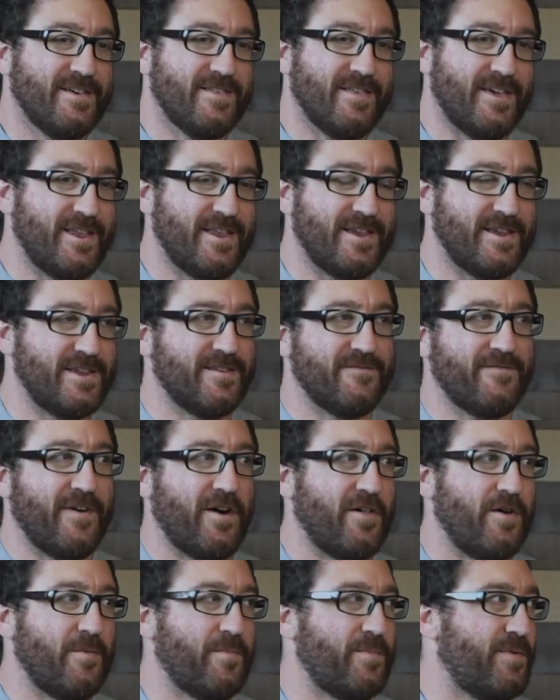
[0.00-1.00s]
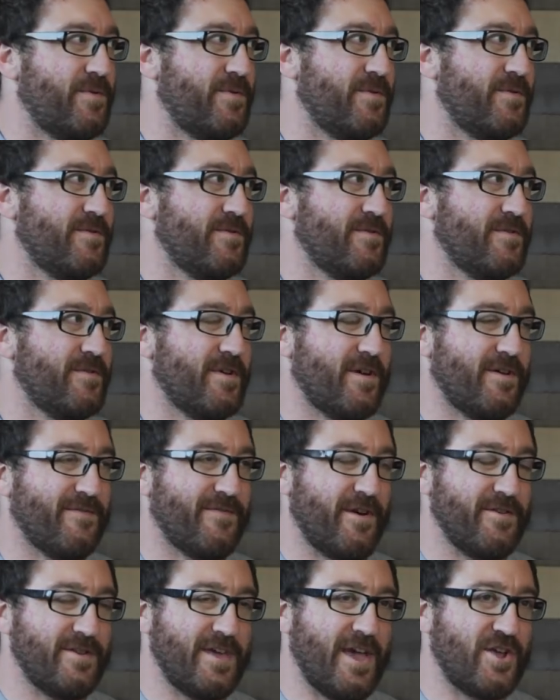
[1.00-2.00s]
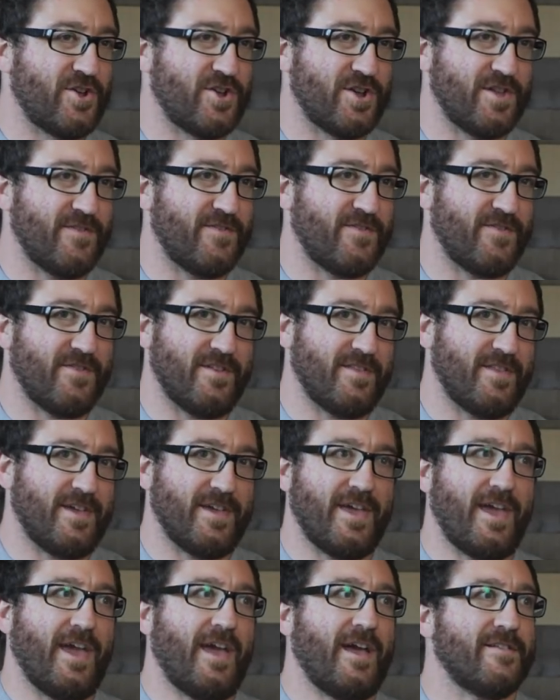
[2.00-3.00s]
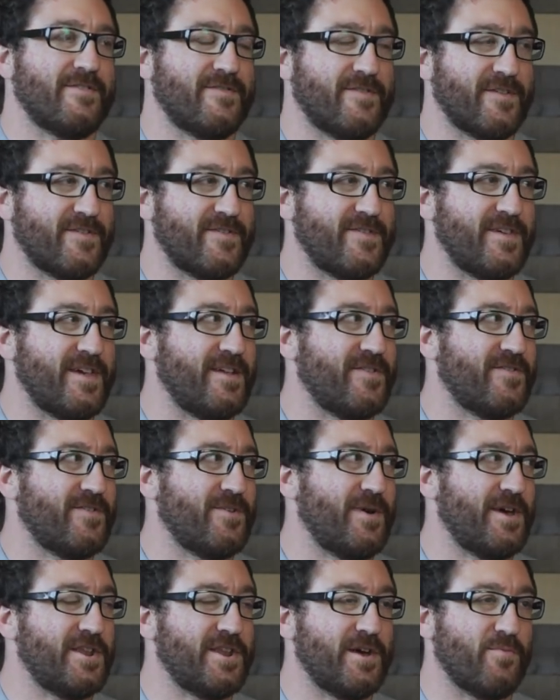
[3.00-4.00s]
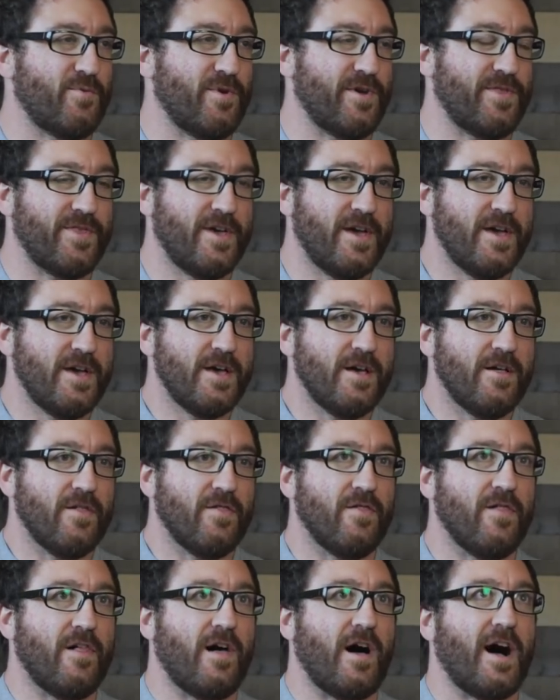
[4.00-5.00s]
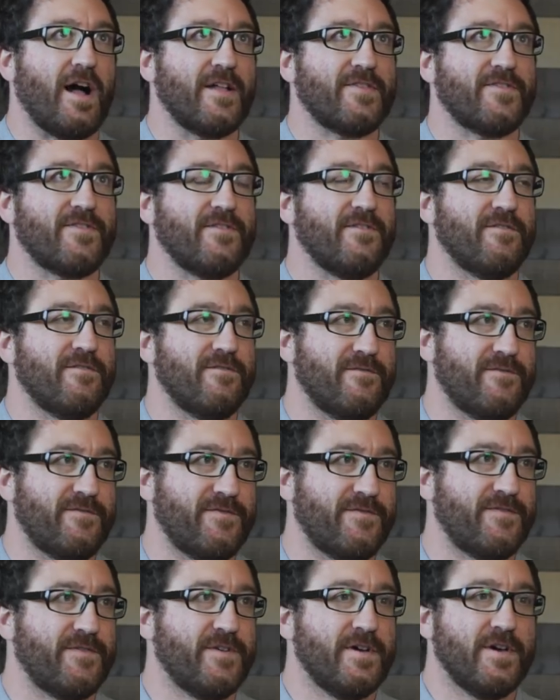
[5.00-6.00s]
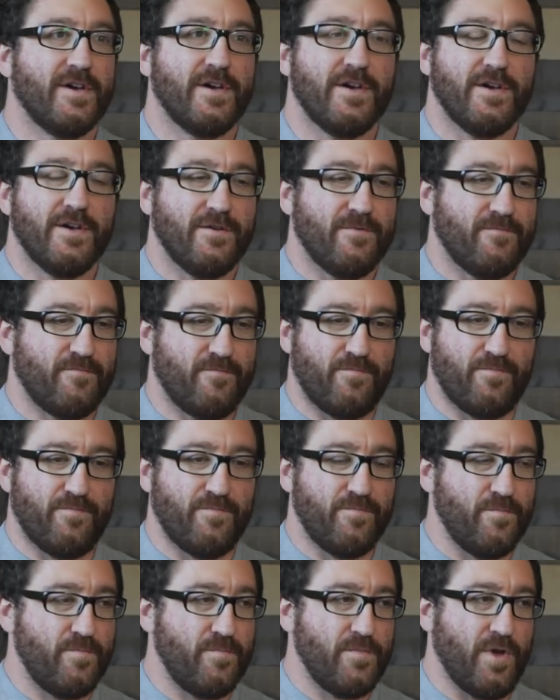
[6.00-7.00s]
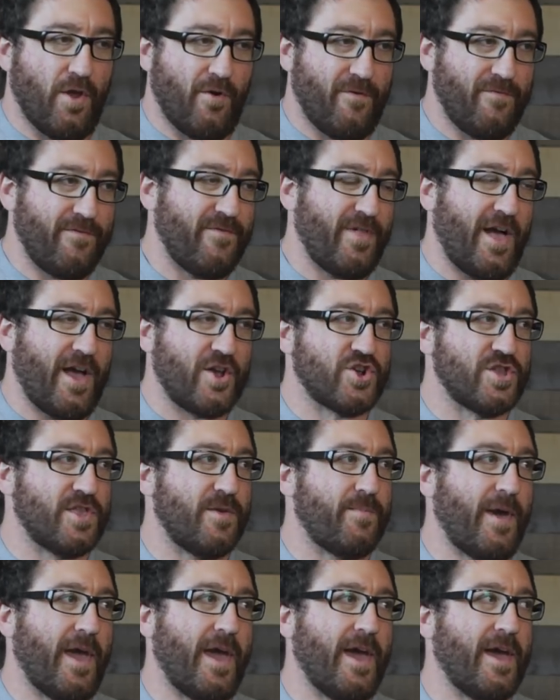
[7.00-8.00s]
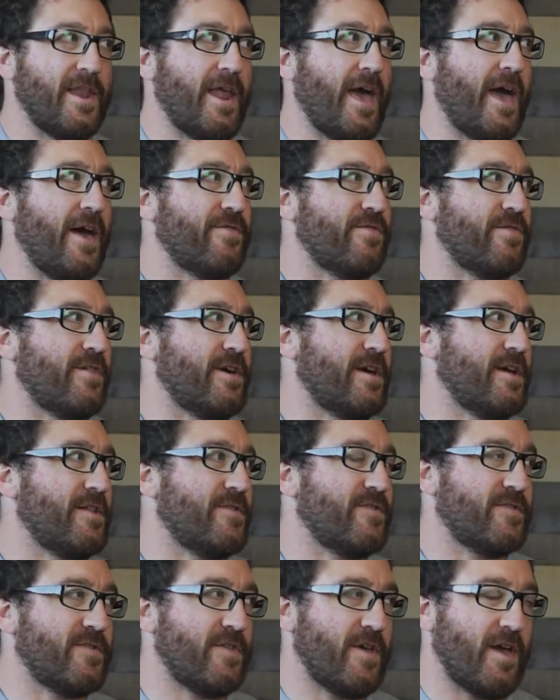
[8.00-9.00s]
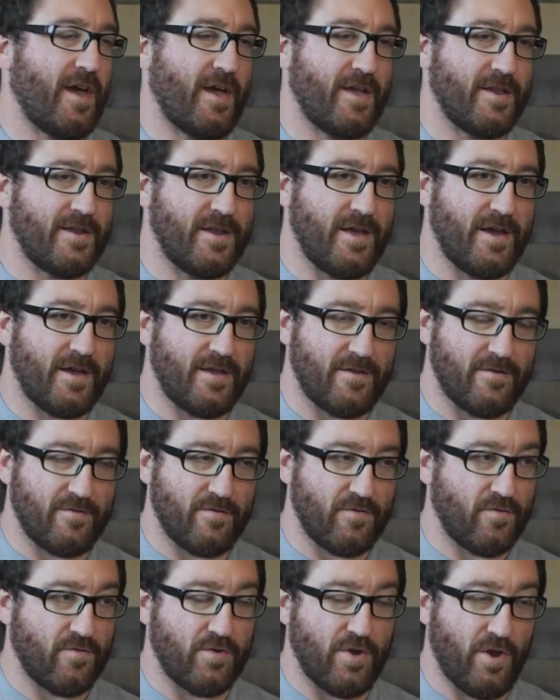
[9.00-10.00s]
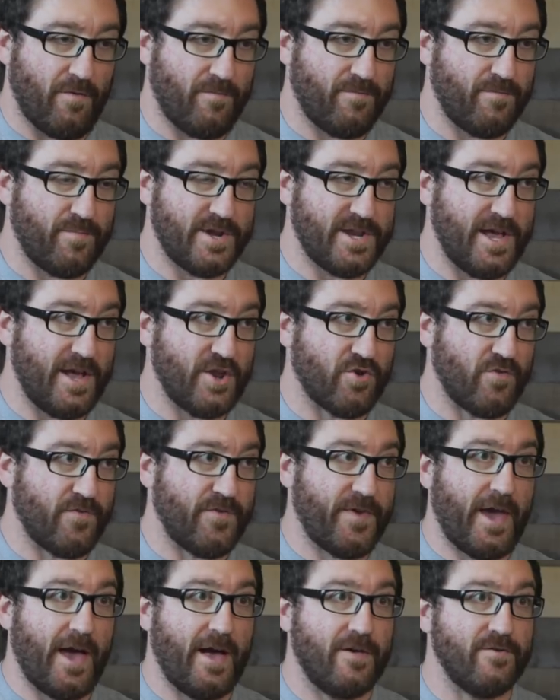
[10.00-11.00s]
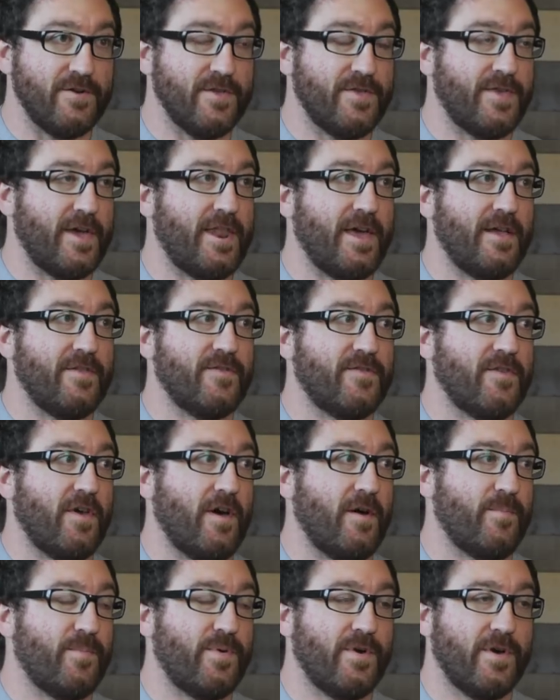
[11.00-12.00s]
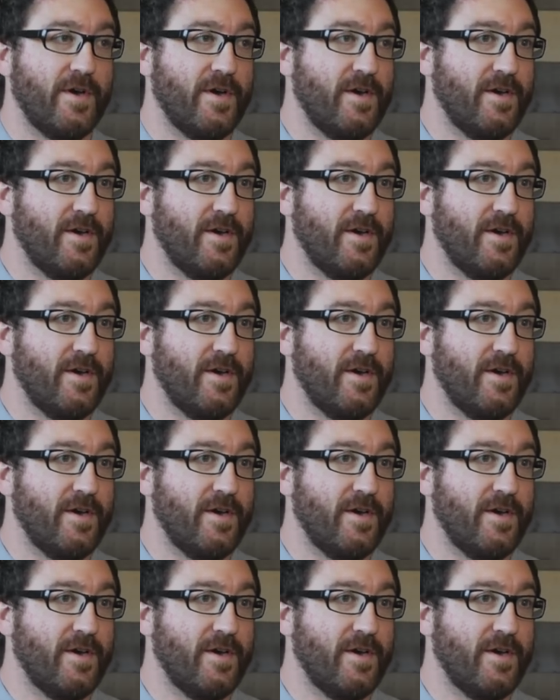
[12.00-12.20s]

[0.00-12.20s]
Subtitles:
they didn't develop a foundation so that they can't succeed. So you end up with lots of, flash in the pan athletes and potential talent that ends up,